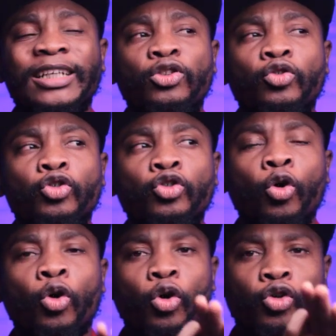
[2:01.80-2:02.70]
that
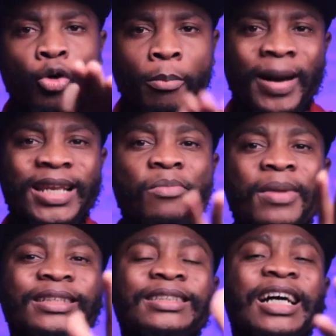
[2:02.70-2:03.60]
your money
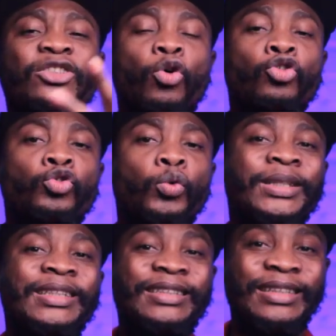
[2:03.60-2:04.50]
may touch
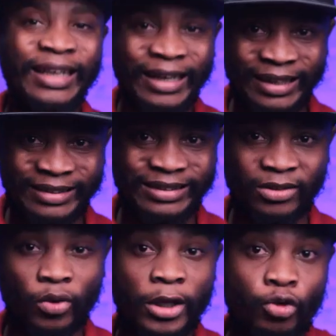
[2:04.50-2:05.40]
onto his grace
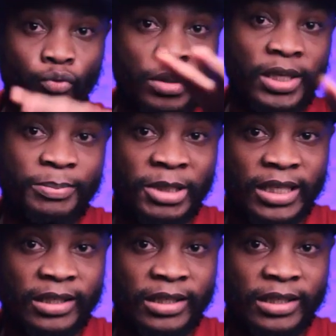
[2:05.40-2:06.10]
so that you can be